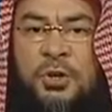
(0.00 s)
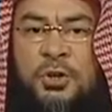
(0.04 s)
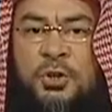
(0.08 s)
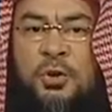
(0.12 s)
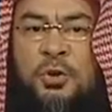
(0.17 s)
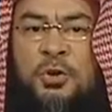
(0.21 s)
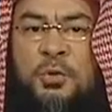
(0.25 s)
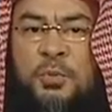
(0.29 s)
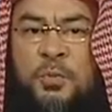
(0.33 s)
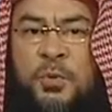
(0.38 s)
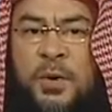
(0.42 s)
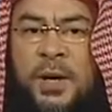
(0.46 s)
a
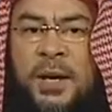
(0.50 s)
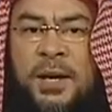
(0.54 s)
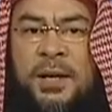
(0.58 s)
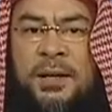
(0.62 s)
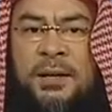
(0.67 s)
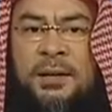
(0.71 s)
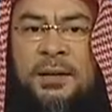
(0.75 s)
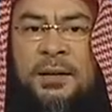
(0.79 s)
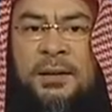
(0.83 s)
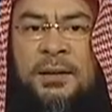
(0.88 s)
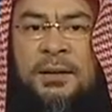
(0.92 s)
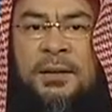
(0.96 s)
short
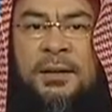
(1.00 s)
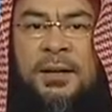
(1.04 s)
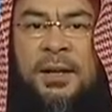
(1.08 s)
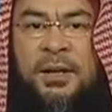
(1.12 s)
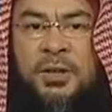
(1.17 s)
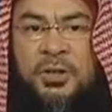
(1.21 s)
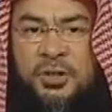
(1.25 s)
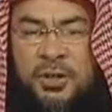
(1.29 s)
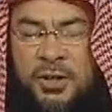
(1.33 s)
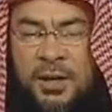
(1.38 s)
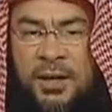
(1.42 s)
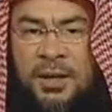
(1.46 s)
break, and
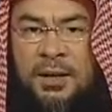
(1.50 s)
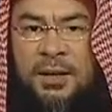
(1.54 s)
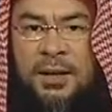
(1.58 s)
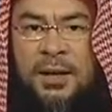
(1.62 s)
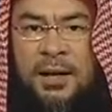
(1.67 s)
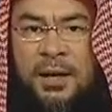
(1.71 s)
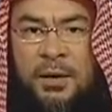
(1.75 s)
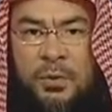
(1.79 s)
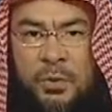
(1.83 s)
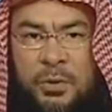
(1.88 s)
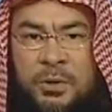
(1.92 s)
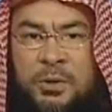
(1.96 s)

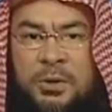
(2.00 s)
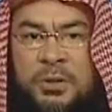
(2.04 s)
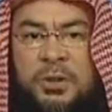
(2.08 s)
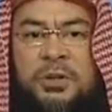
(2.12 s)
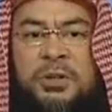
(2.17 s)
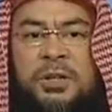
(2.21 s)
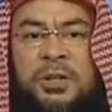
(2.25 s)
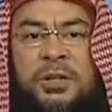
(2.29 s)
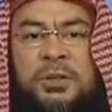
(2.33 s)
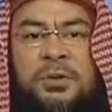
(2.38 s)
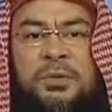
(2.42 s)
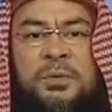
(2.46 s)
inshallah we will
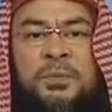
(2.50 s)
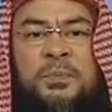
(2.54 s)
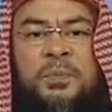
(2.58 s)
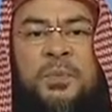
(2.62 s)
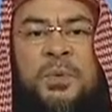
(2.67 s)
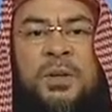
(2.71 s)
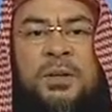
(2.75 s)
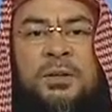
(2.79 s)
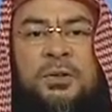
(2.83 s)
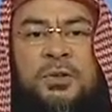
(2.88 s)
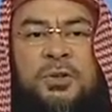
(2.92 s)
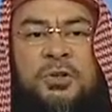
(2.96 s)
continue
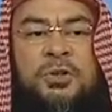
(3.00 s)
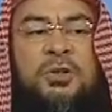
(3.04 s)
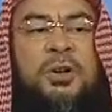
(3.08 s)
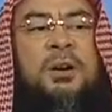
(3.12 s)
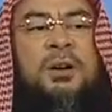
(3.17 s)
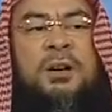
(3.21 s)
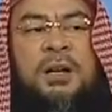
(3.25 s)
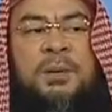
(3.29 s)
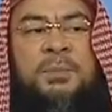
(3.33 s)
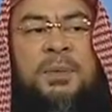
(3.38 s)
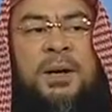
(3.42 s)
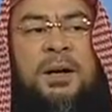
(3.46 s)
to
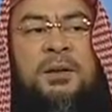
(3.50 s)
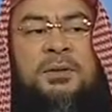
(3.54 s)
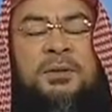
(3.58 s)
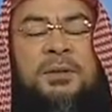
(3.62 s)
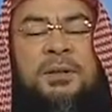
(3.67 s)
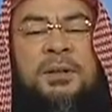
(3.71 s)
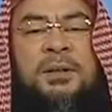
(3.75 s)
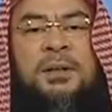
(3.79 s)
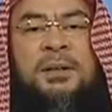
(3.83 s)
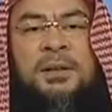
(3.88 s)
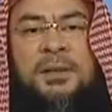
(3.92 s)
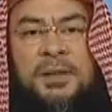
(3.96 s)
talk about
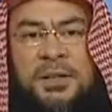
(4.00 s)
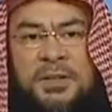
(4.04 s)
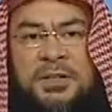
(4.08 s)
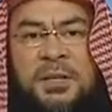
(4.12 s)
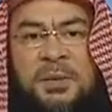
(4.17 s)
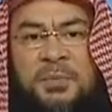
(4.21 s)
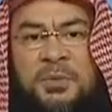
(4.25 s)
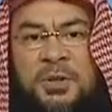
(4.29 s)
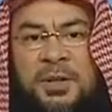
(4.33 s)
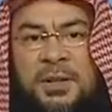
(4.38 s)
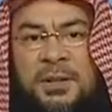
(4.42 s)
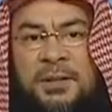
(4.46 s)
this
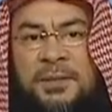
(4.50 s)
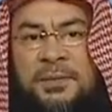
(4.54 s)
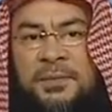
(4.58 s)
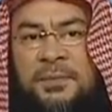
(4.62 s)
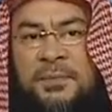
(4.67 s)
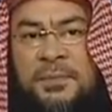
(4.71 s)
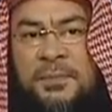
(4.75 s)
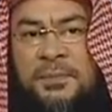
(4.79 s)
subject.